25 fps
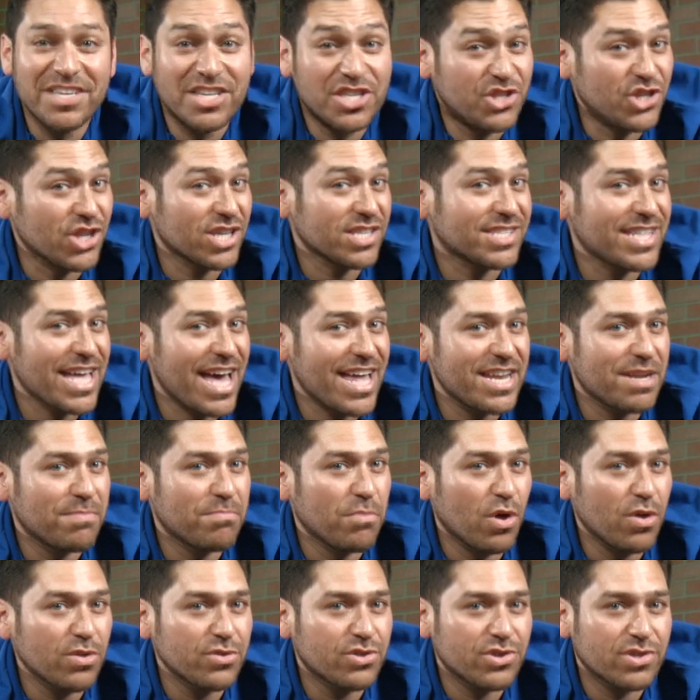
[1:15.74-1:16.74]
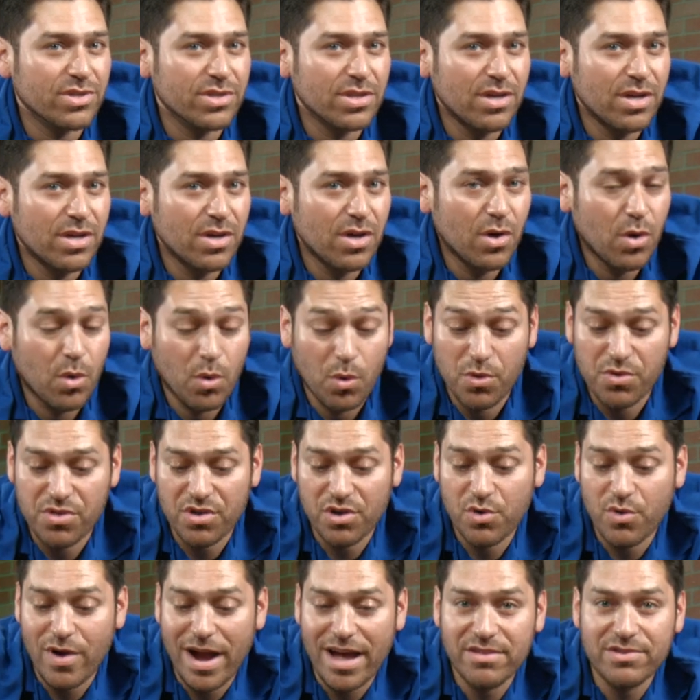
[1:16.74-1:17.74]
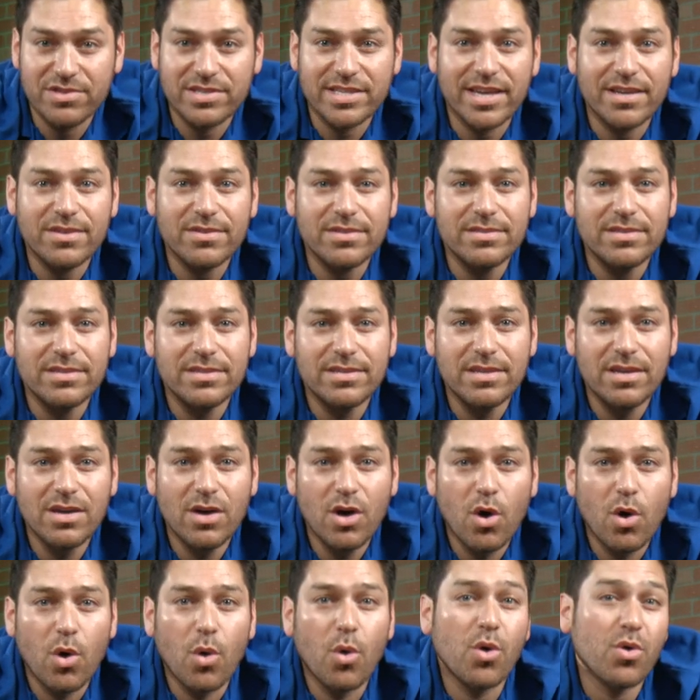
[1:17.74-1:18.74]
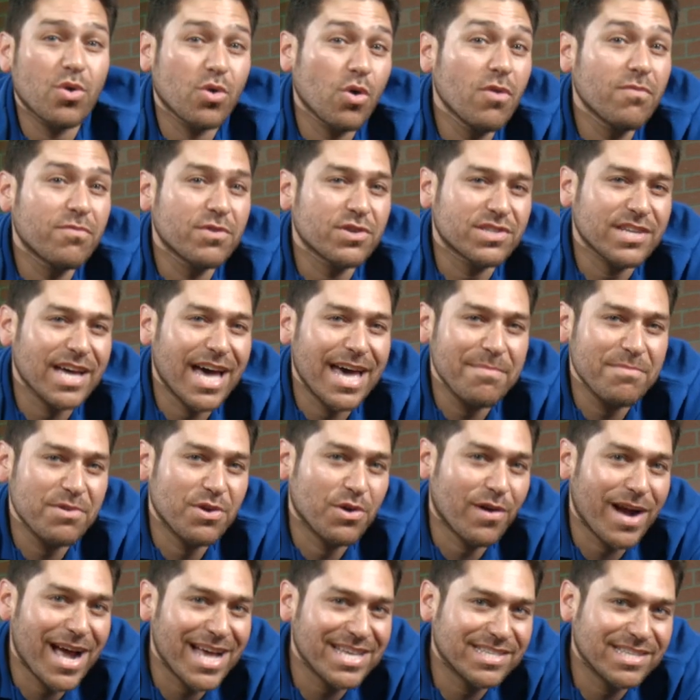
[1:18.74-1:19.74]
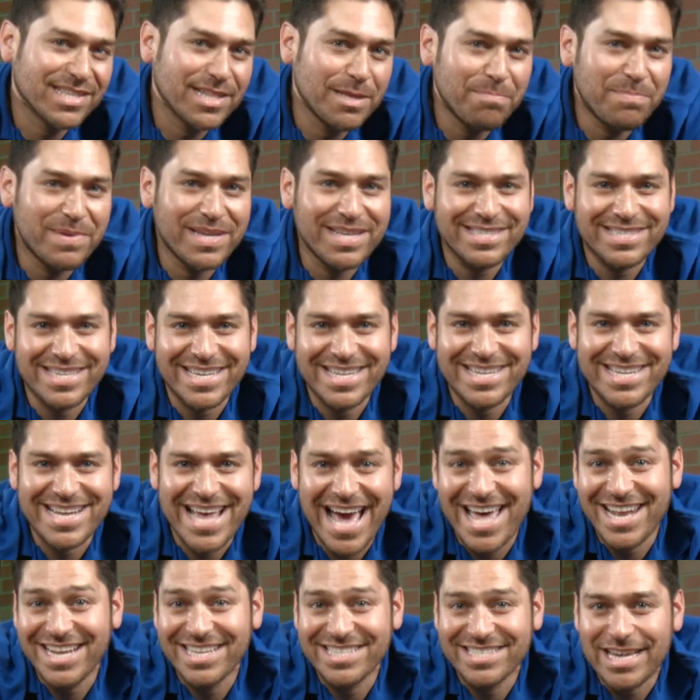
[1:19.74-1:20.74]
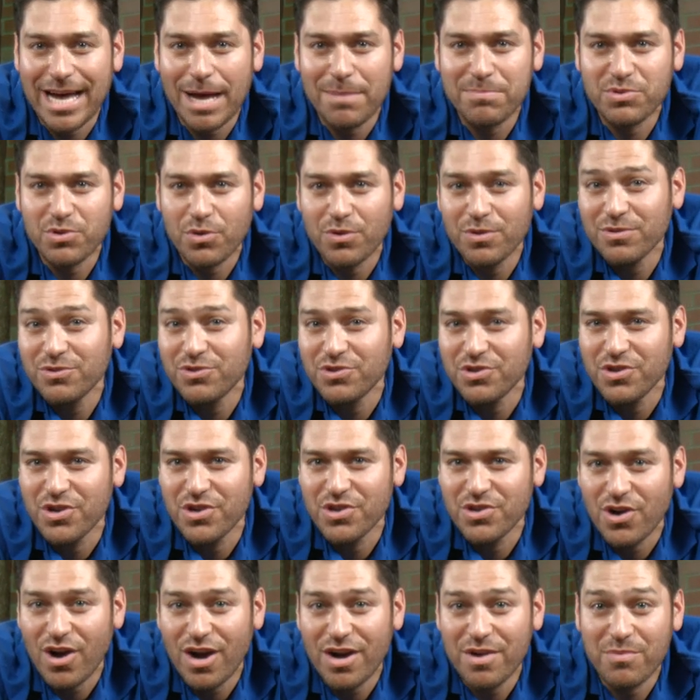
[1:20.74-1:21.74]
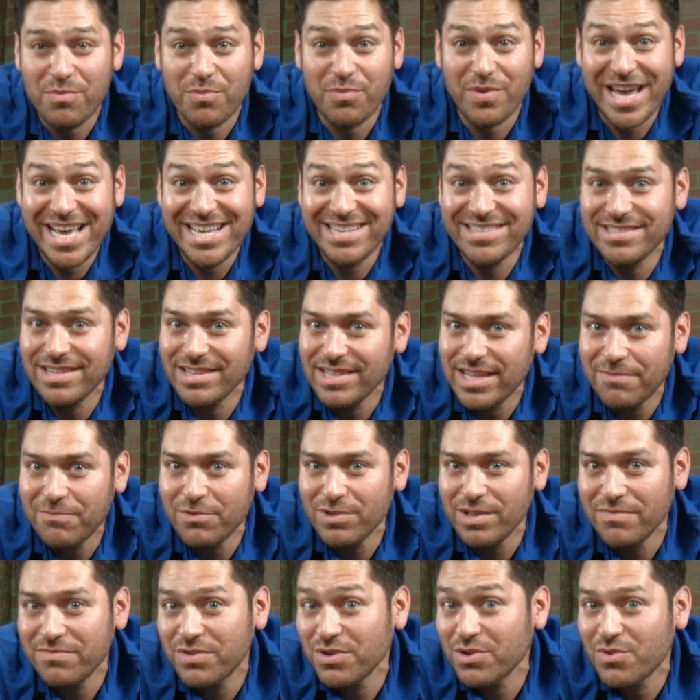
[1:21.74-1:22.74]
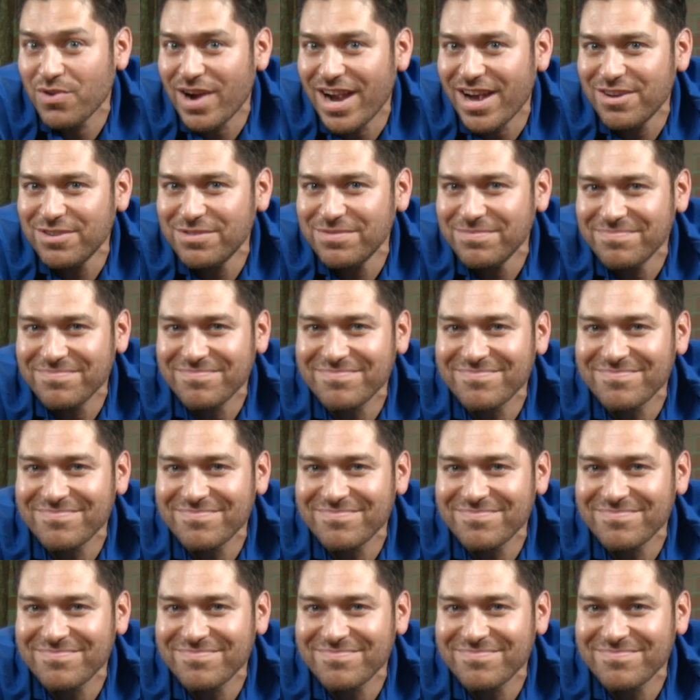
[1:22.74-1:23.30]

Just added mulch, or the ground settled, or over time grass clippings and added topsoil to your yard raise the level of the ground?